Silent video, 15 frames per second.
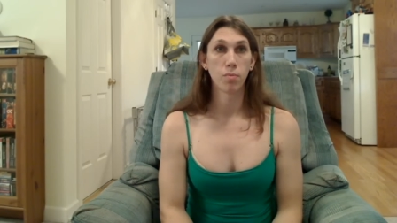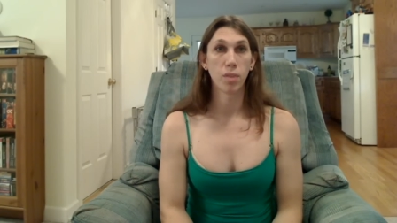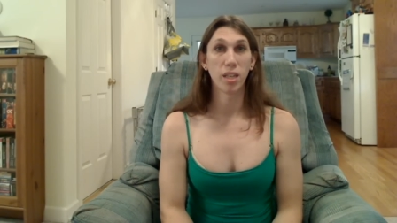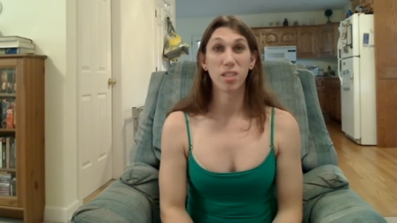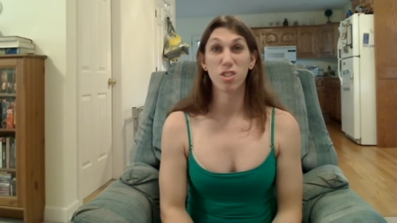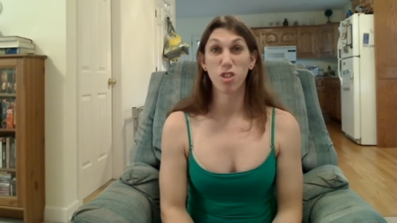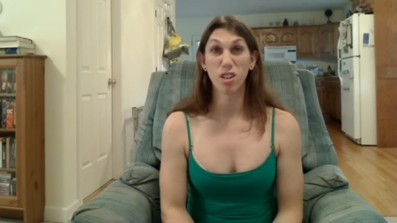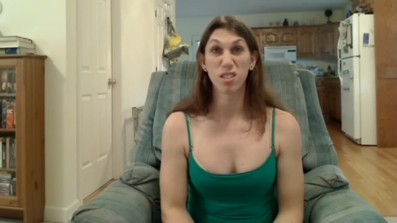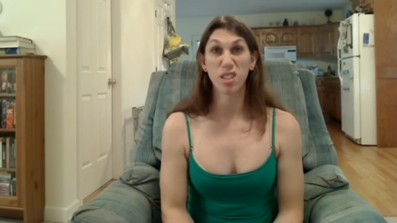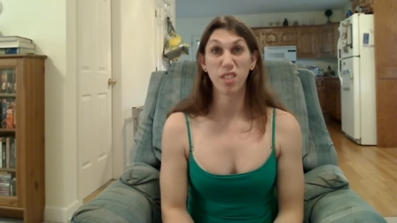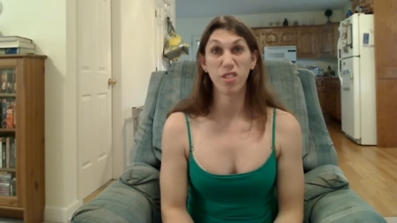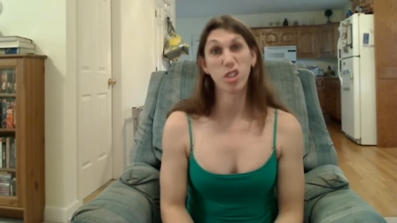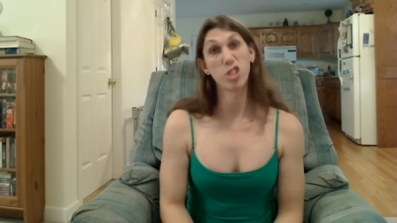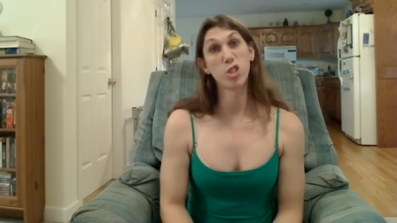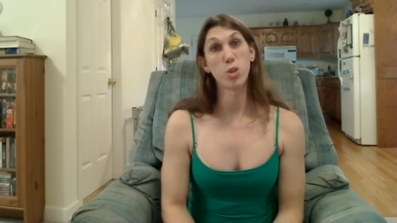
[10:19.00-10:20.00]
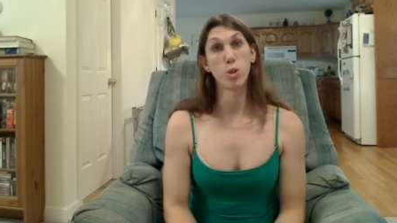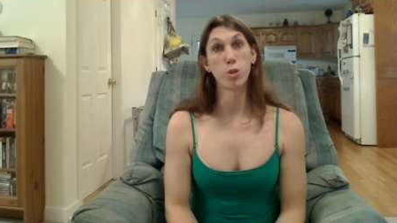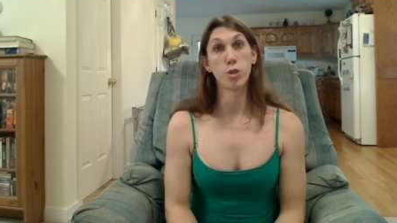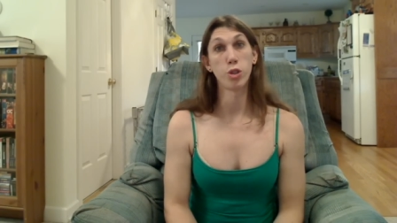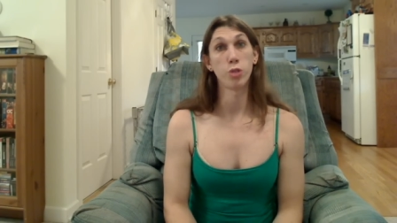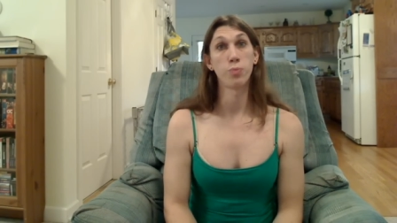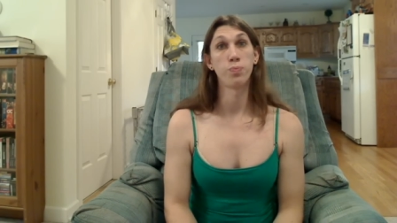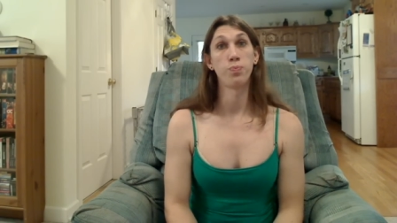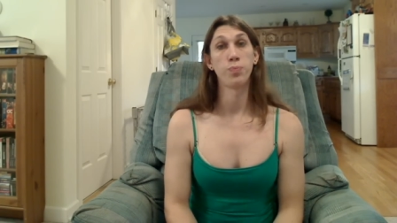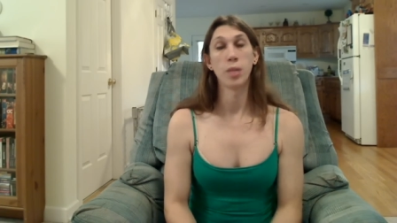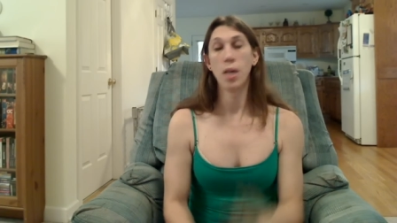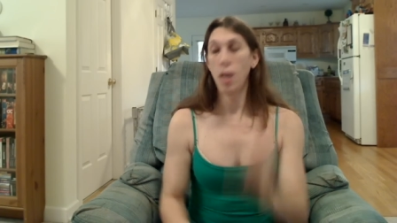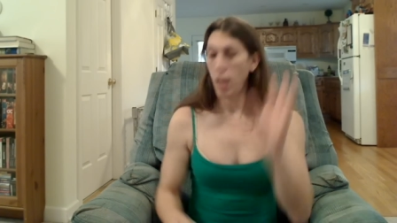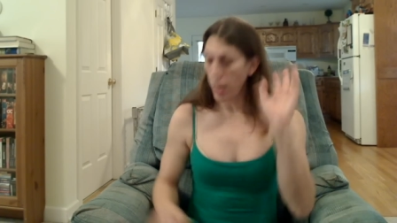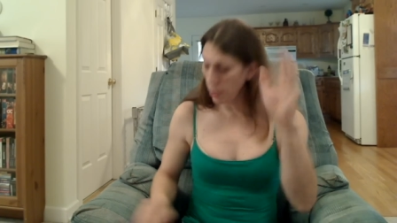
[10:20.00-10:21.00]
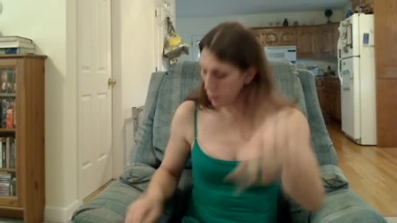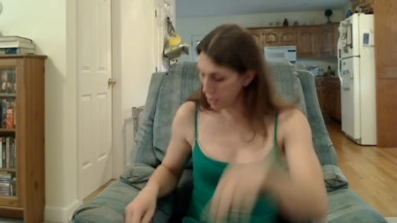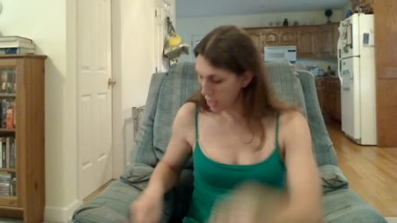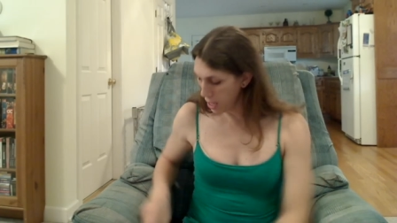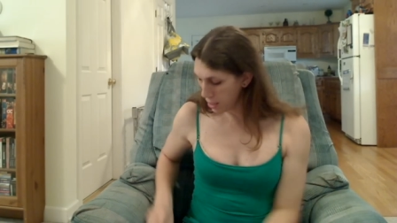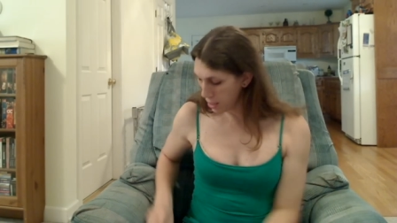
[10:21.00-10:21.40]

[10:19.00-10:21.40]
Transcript: things that are outside of your control too. Anyway,